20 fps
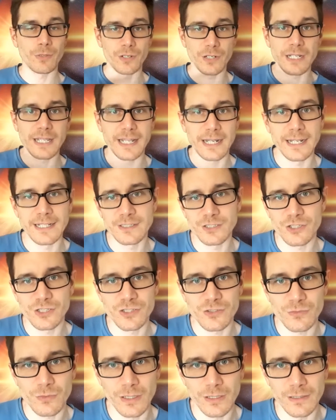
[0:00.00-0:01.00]
But again, it's
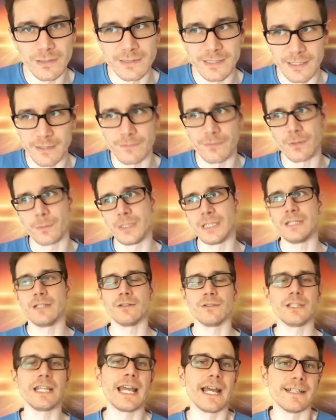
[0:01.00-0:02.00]
just relative. I
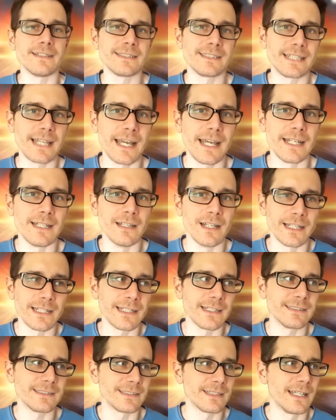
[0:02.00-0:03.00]
mean, yeah, it's dead.
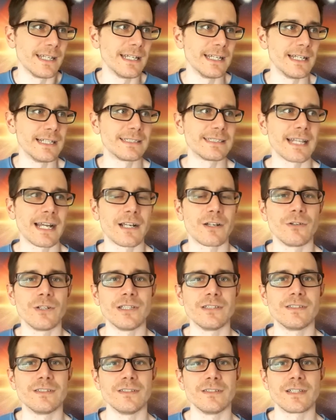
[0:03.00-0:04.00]
Like it's not
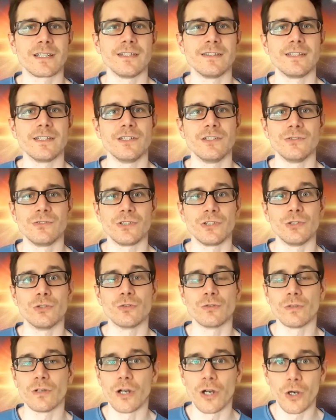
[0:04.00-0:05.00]
going to continue to
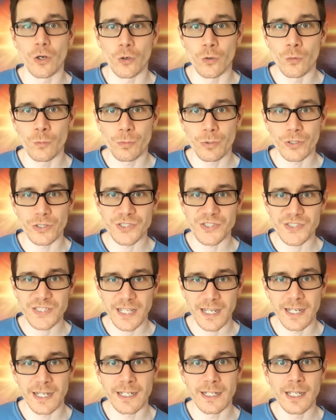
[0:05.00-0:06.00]
grow per
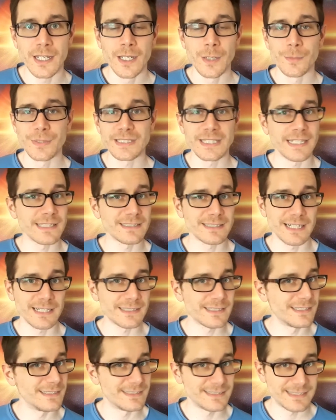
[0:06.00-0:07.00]
se, but that's
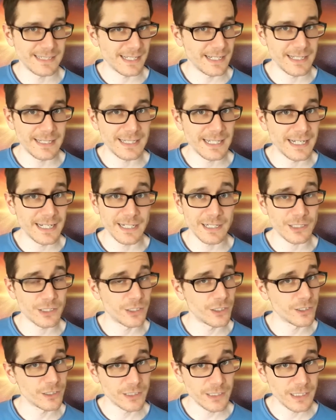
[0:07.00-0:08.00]
not to say that it
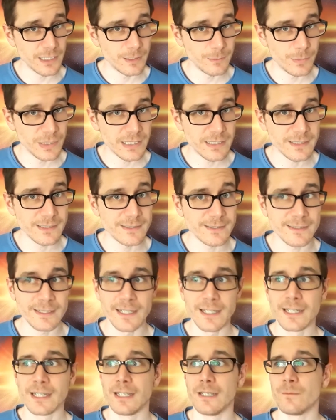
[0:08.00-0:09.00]
couldn't, because
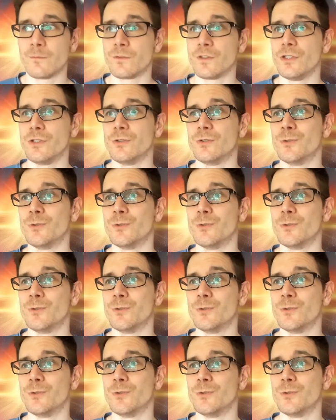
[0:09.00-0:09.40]
if I